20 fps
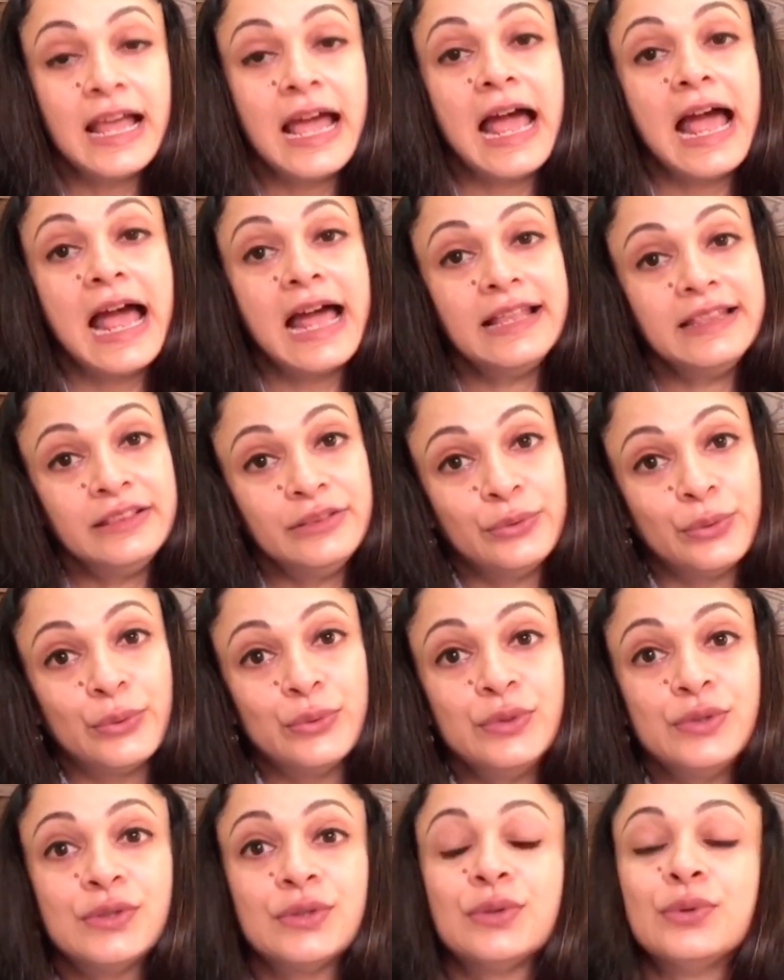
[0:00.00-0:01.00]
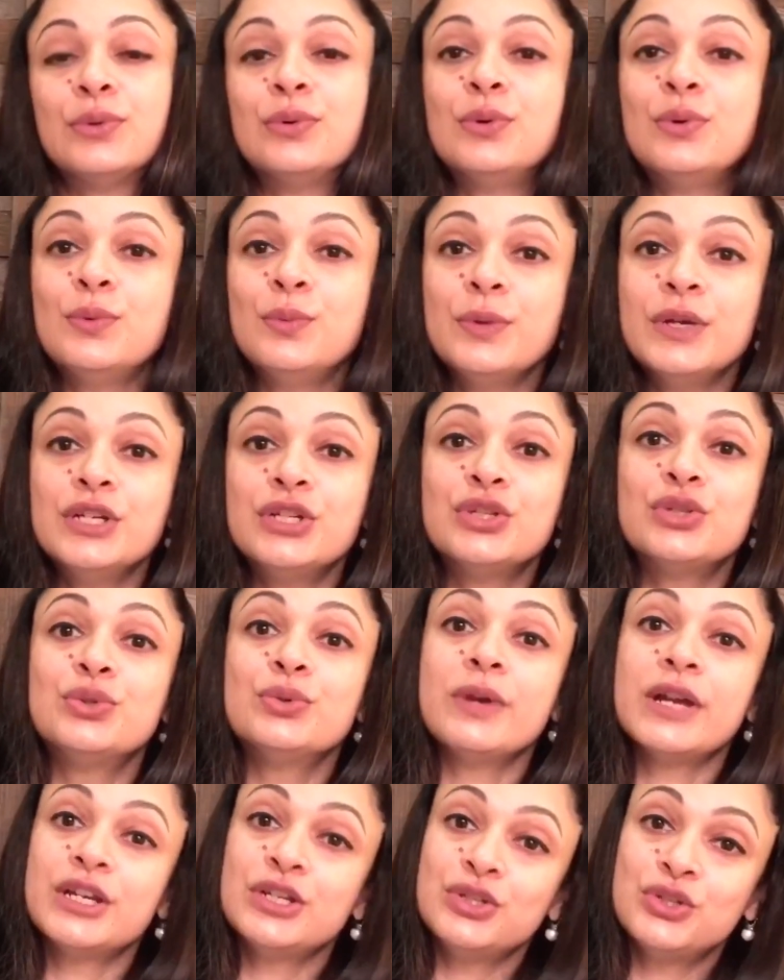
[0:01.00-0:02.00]
and those who wish to
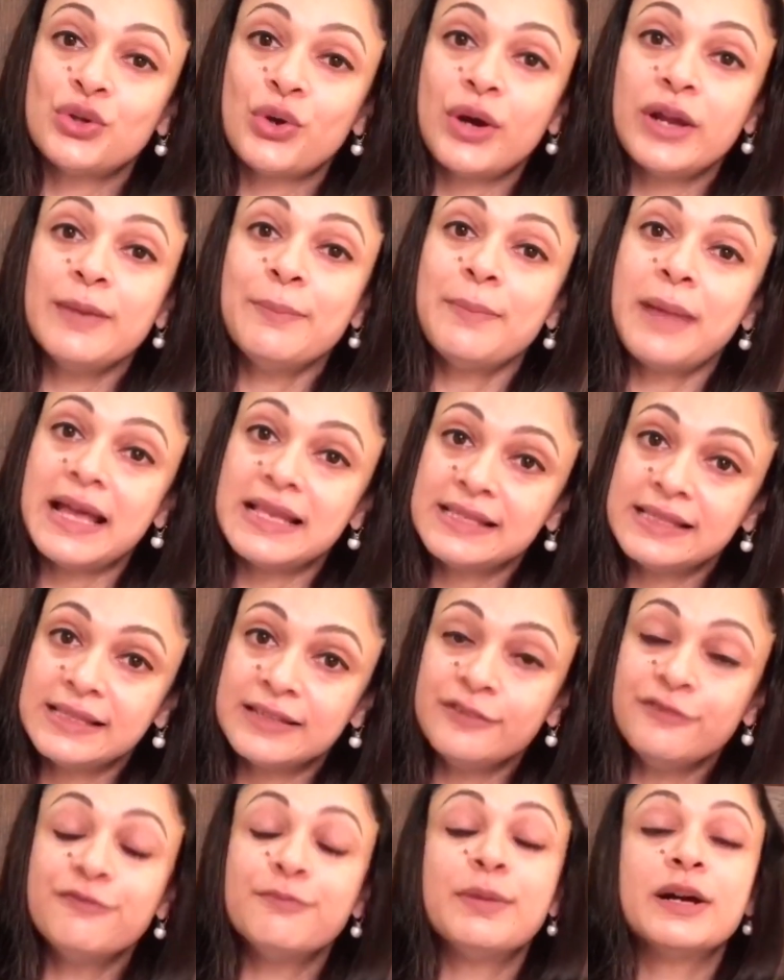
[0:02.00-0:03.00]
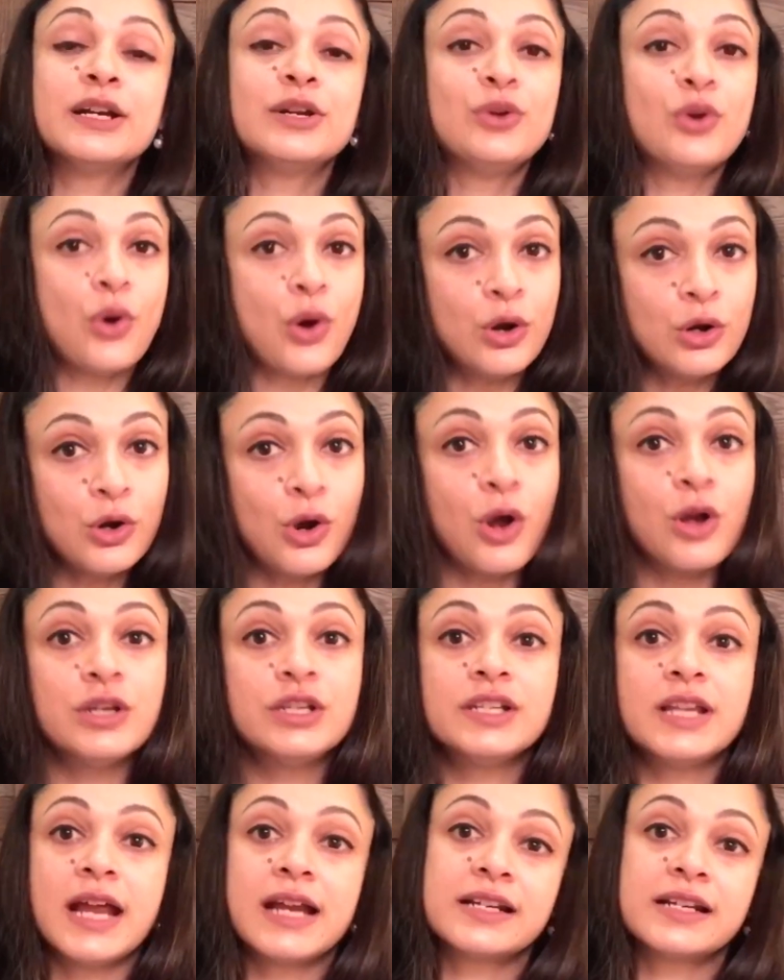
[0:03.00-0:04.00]
enjoy passive but non-contact